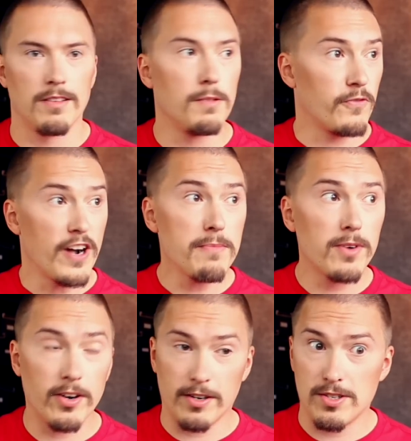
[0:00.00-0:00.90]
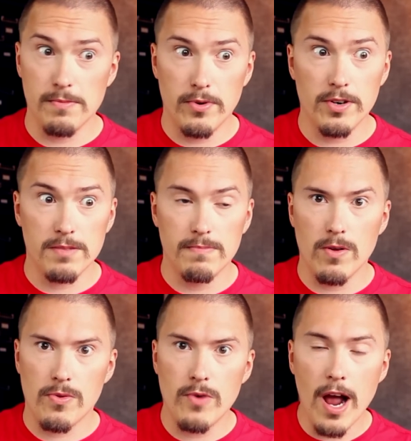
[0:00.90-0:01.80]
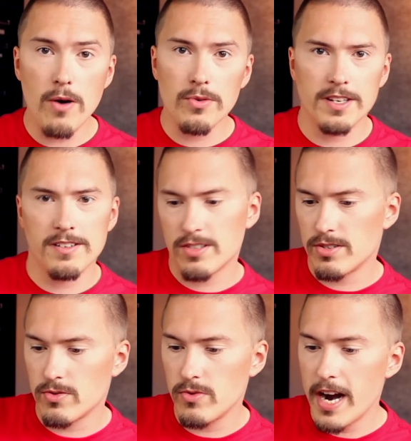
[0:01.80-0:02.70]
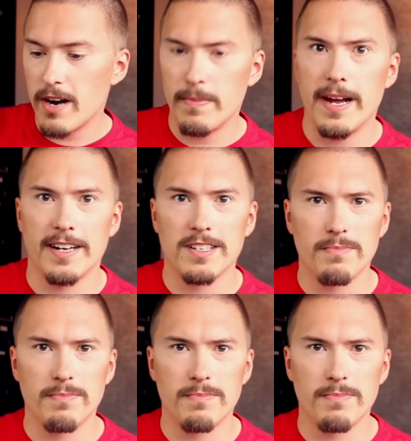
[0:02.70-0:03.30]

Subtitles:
The framework supports both round and square pegs,